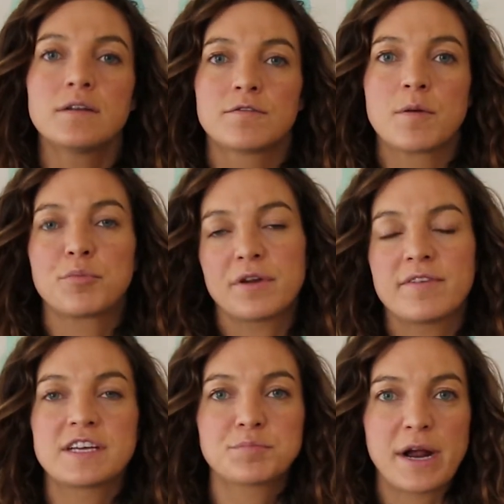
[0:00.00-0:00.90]
from
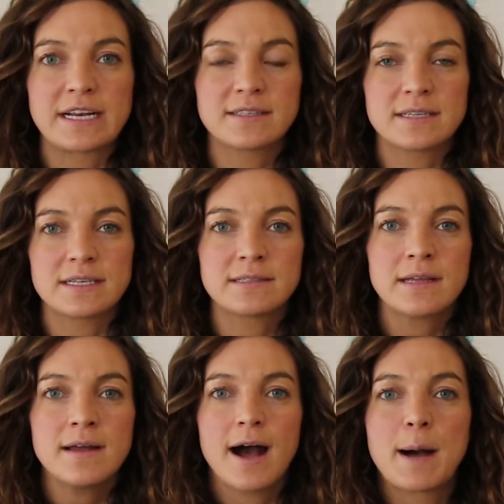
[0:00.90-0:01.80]
previous
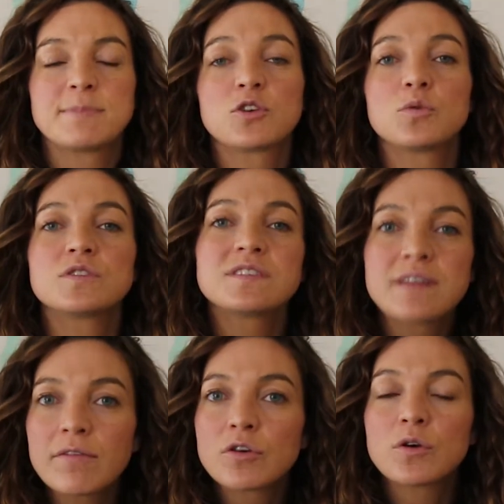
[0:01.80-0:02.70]
pregnancies. So
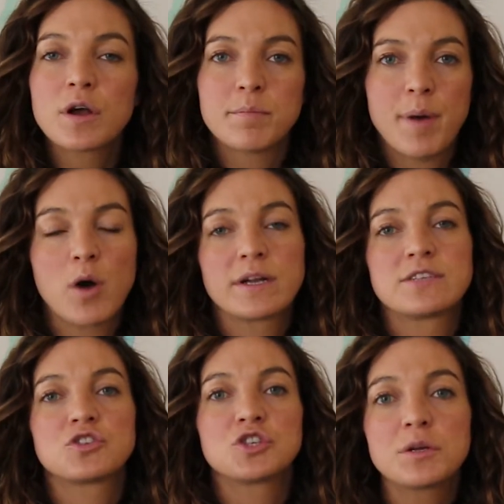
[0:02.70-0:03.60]
several
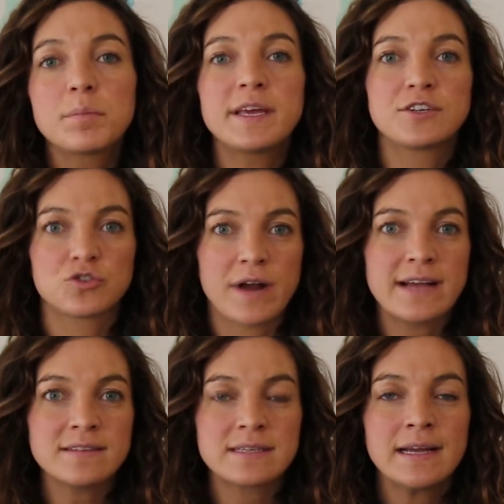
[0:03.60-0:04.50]
components should be
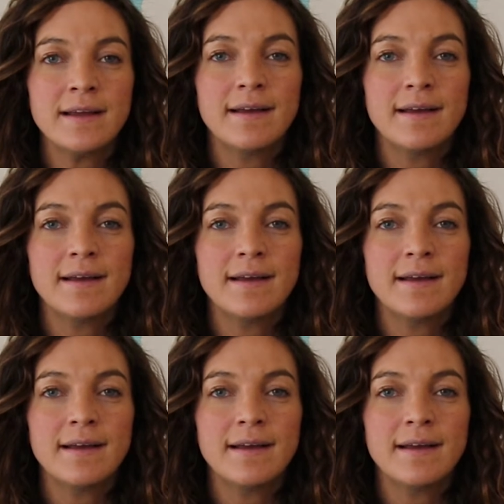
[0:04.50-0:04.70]
addressed.